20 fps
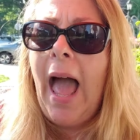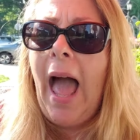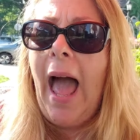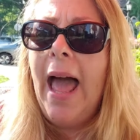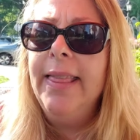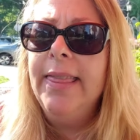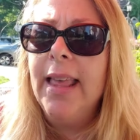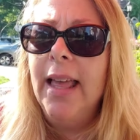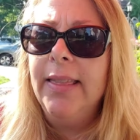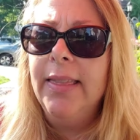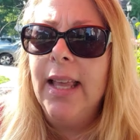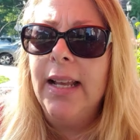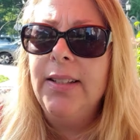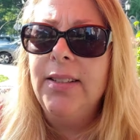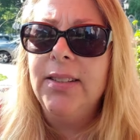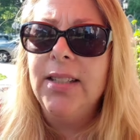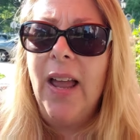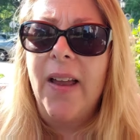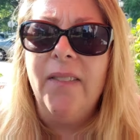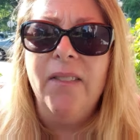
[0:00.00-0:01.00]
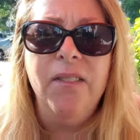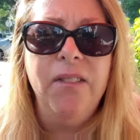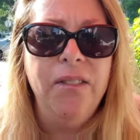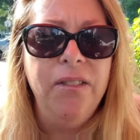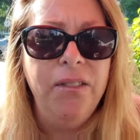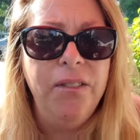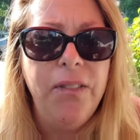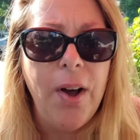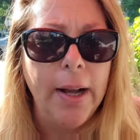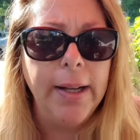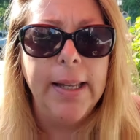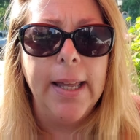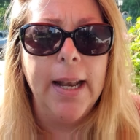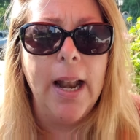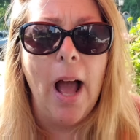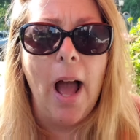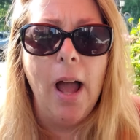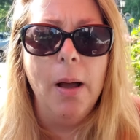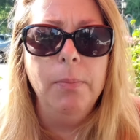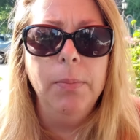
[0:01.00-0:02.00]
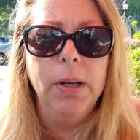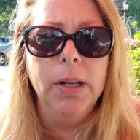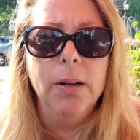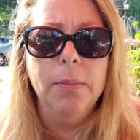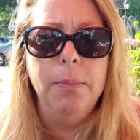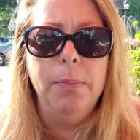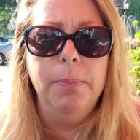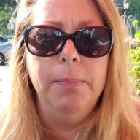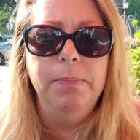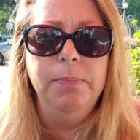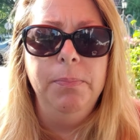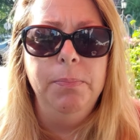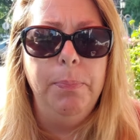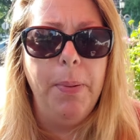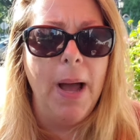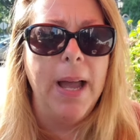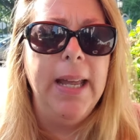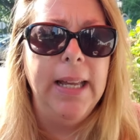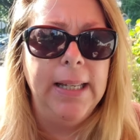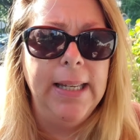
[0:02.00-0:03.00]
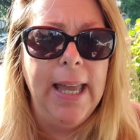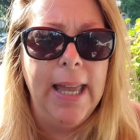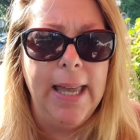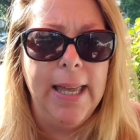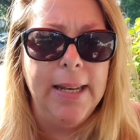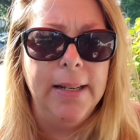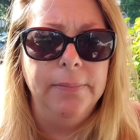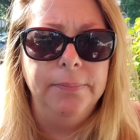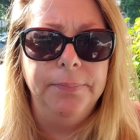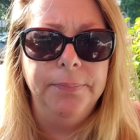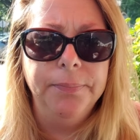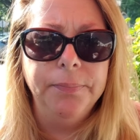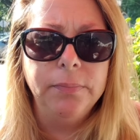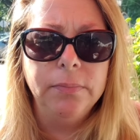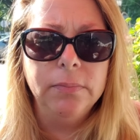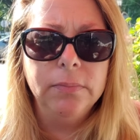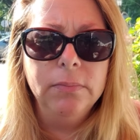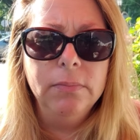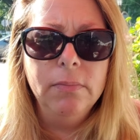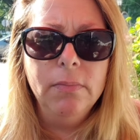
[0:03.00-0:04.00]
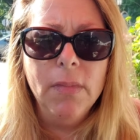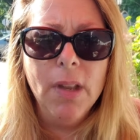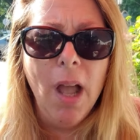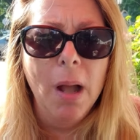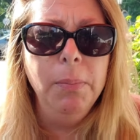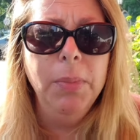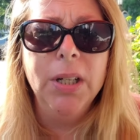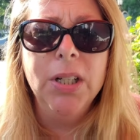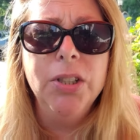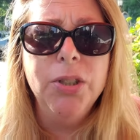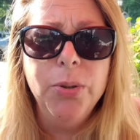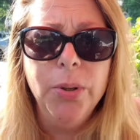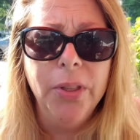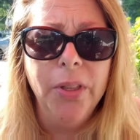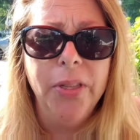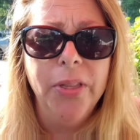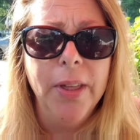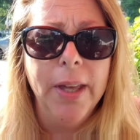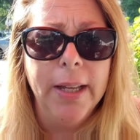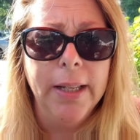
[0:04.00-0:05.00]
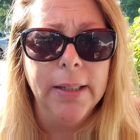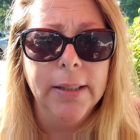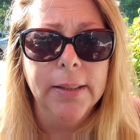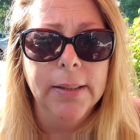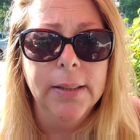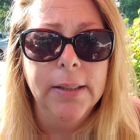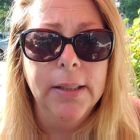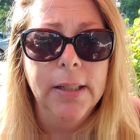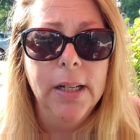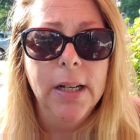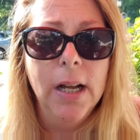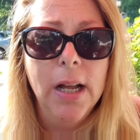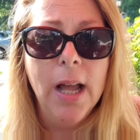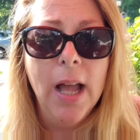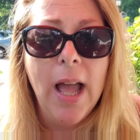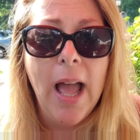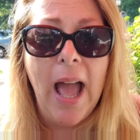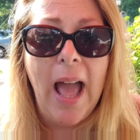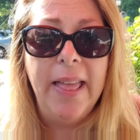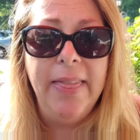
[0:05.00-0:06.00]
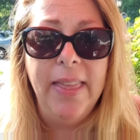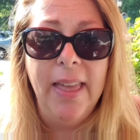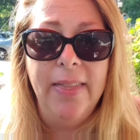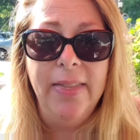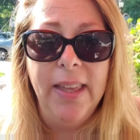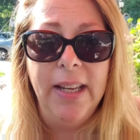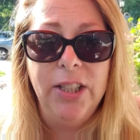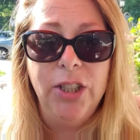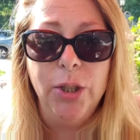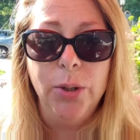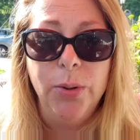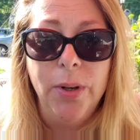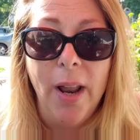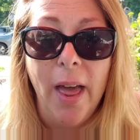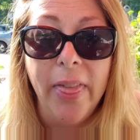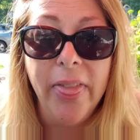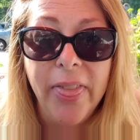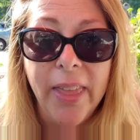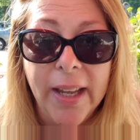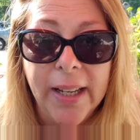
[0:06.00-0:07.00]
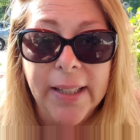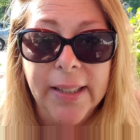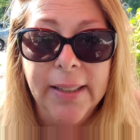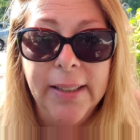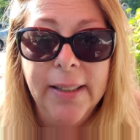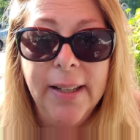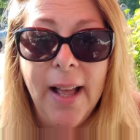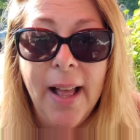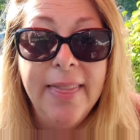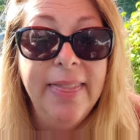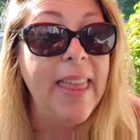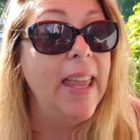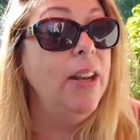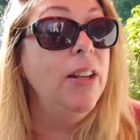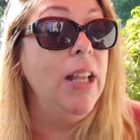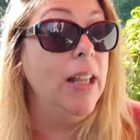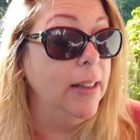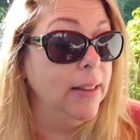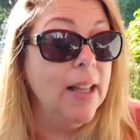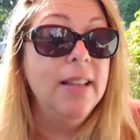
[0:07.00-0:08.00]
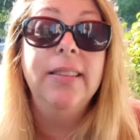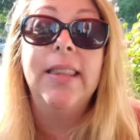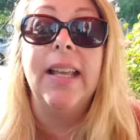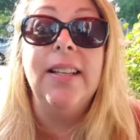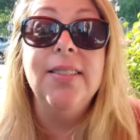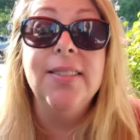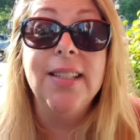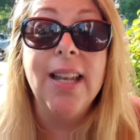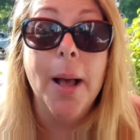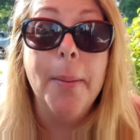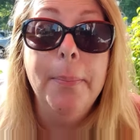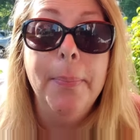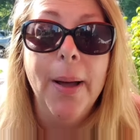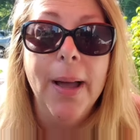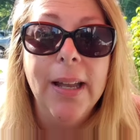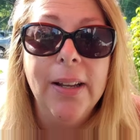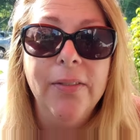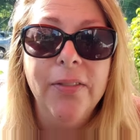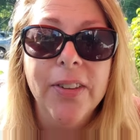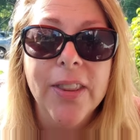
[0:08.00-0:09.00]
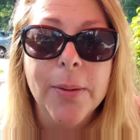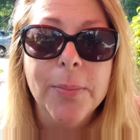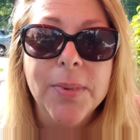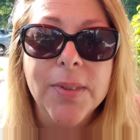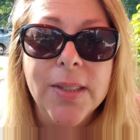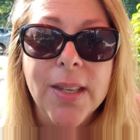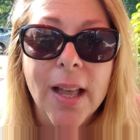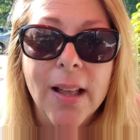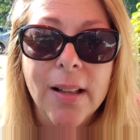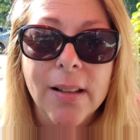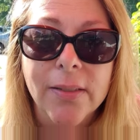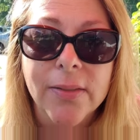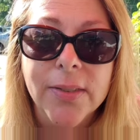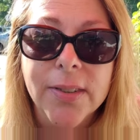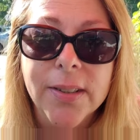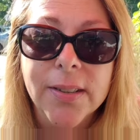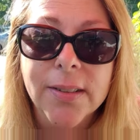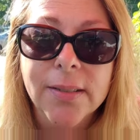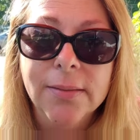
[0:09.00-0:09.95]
and then they say, fuck it, I'm going to buy a kit. I'm going to do the thing. And then they do nothing. They stop buying for themselves.